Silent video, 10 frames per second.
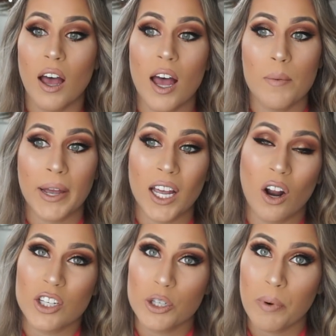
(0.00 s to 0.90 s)
I could
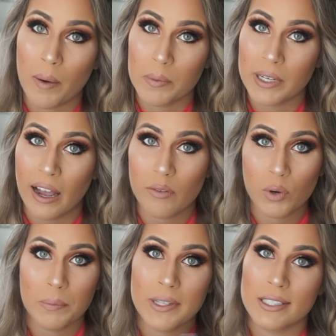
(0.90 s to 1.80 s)
also probably have
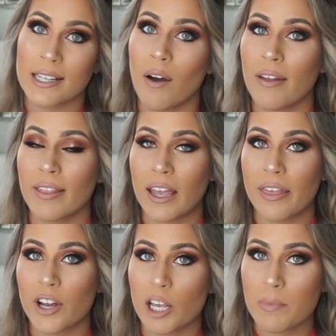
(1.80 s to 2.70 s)
whipped this out in like
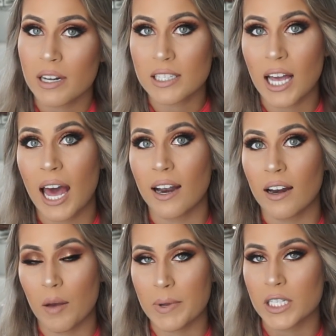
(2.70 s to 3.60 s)
30 minutes had I
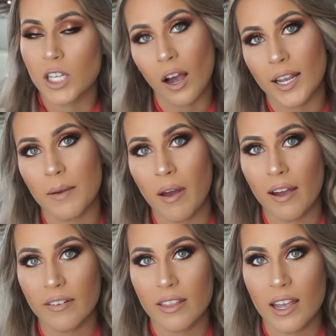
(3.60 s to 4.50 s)
not been talking about
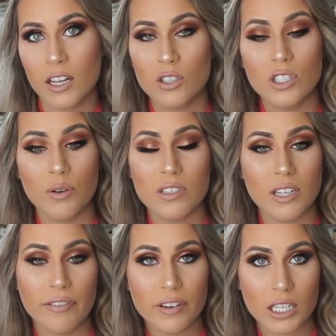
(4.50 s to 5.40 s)
everything, so it's
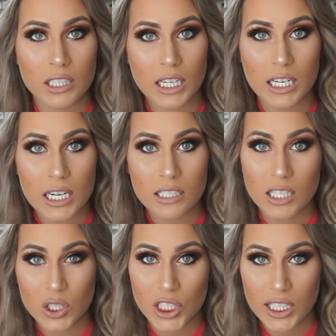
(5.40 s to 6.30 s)
definitely an
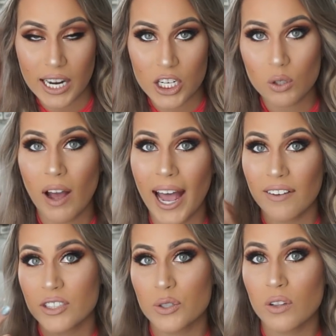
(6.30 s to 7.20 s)
easy look. And you don't
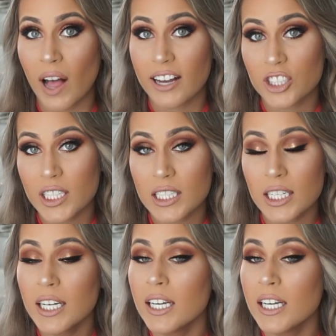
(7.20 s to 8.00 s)
have to do the lashes.